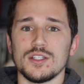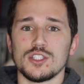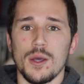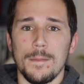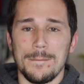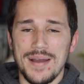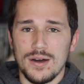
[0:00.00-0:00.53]

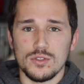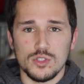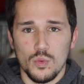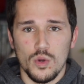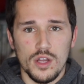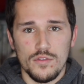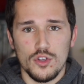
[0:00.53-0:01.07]
to bounce
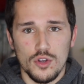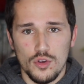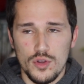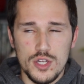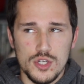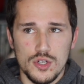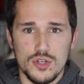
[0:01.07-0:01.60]
one of your
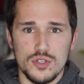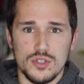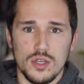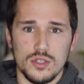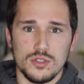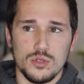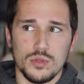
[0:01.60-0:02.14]
creatures
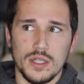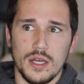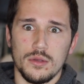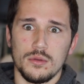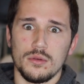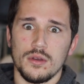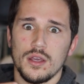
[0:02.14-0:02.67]
to allow
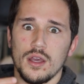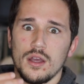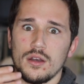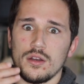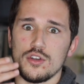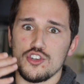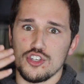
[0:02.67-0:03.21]
you to
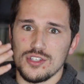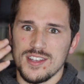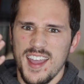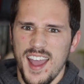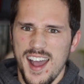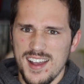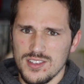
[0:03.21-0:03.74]
again just
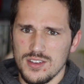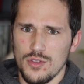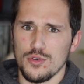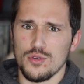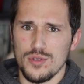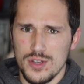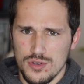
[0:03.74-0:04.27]
cast
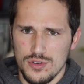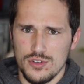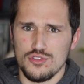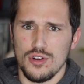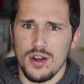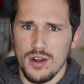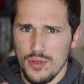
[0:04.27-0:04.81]
another creature to
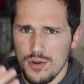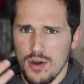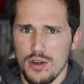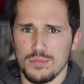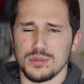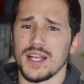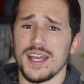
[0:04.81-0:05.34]
draw another
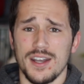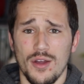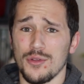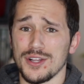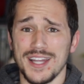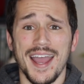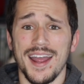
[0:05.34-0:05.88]
card, play
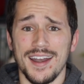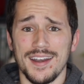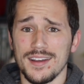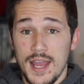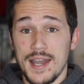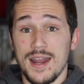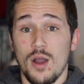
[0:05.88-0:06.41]
another land.
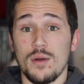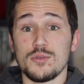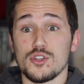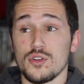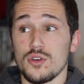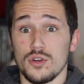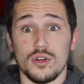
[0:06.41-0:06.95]
Now I'm
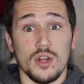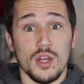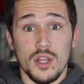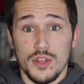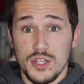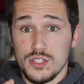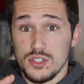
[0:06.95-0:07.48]
sure
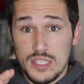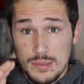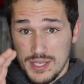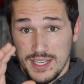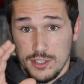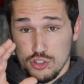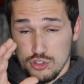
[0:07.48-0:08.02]
this seems
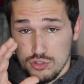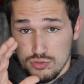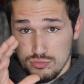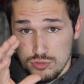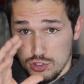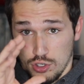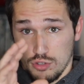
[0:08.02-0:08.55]
like it's
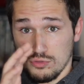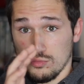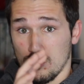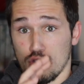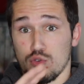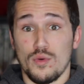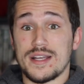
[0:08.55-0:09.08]
just a
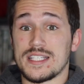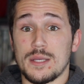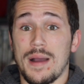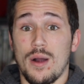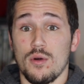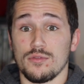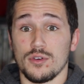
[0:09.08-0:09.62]
crazy
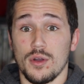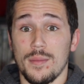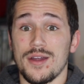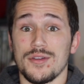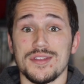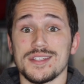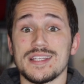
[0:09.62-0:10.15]
powerful
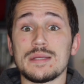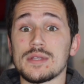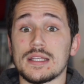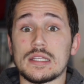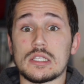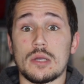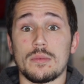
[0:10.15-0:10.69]
commander. This seems
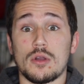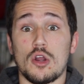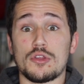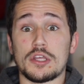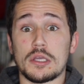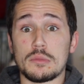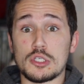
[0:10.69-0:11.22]
like the type of
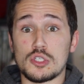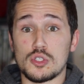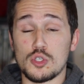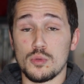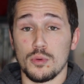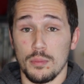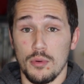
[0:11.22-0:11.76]
card that can be
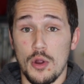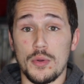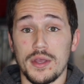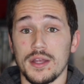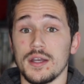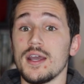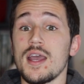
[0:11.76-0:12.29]
super
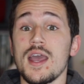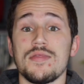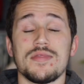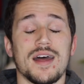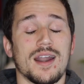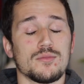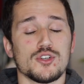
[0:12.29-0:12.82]
broken.
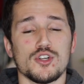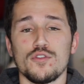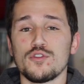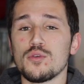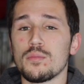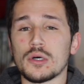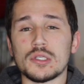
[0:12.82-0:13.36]
And I'm sure if
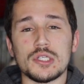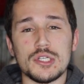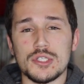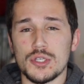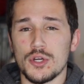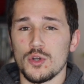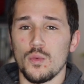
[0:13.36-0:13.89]
you build it a
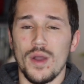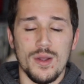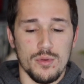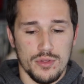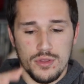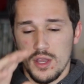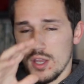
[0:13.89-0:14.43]
certain way
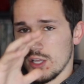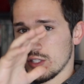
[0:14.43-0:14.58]
with